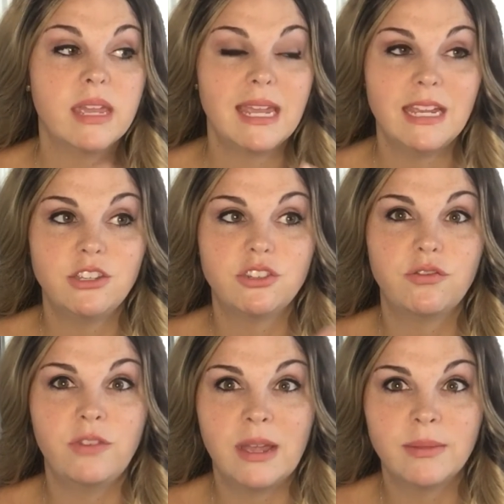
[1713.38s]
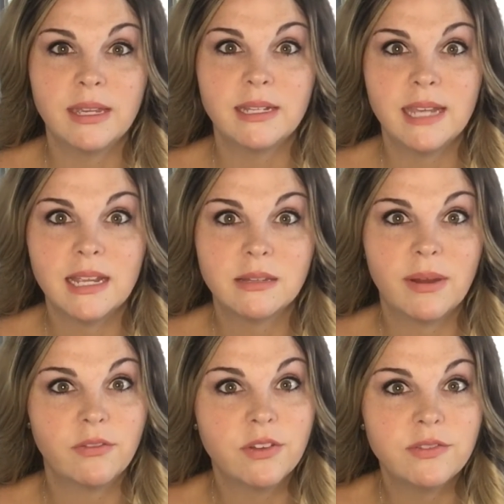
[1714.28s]
Each family takes
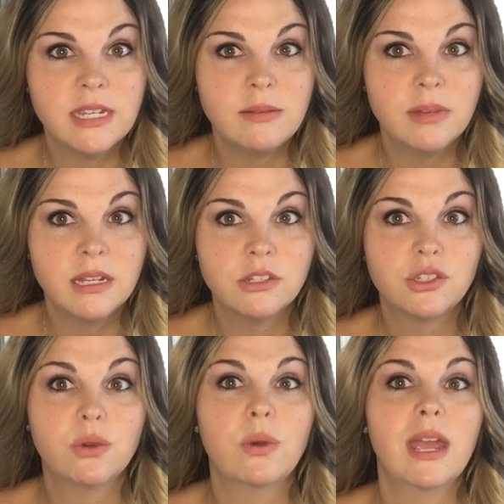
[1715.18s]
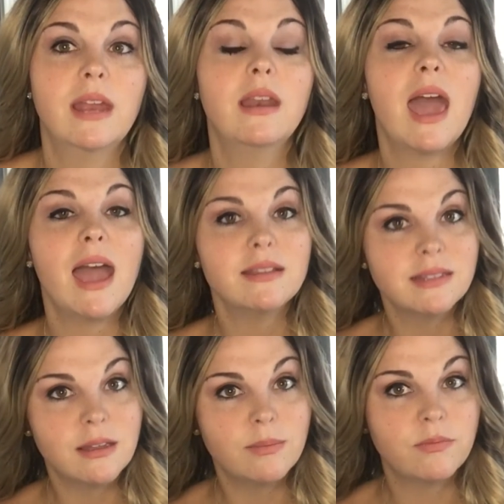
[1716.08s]
about 15 minutes, so it
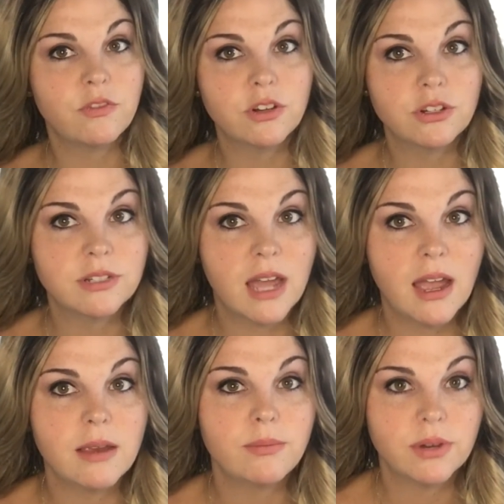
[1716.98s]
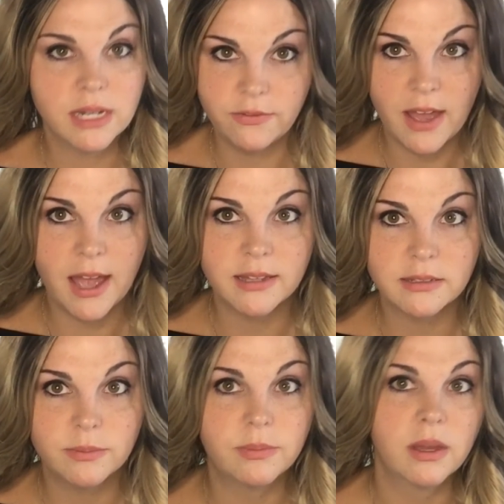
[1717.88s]
adds up for your time pretty
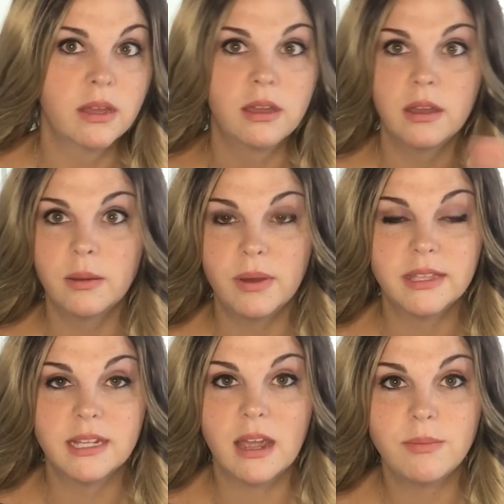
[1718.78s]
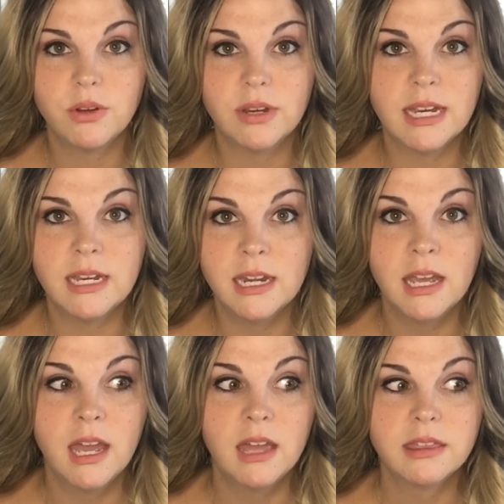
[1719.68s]
fast. By the time you're in
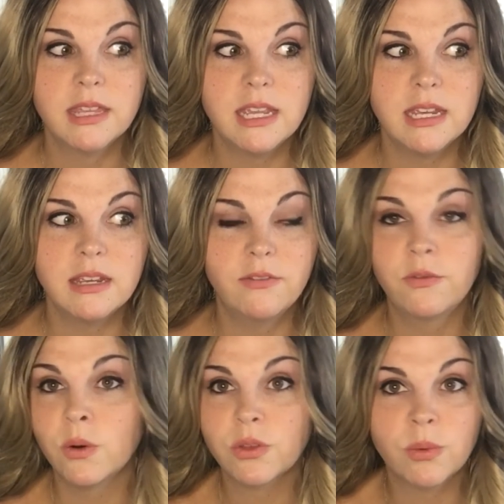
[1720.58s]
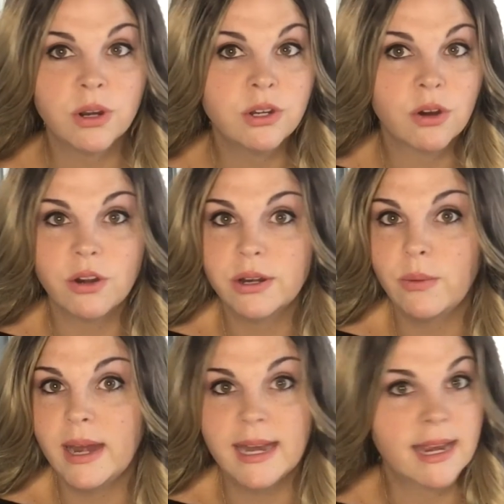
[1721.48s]
the 4th one, you're already
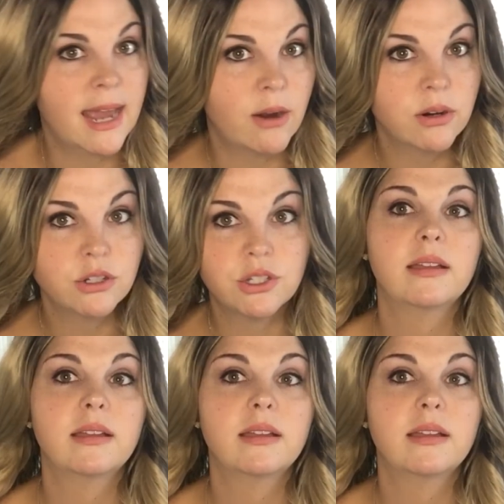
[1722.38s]
waiting an hour.